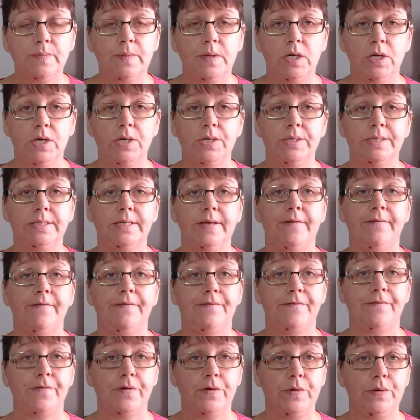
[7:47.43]
balloons
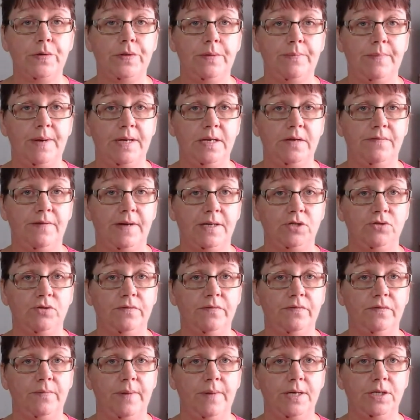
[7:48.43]
through the manufacturer
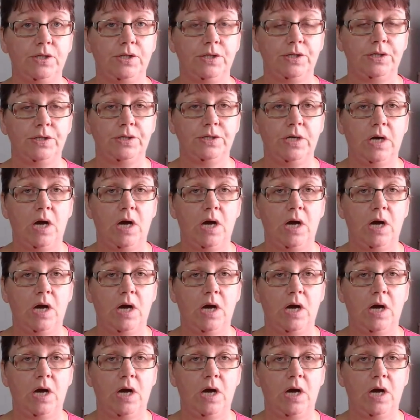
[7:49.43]
information.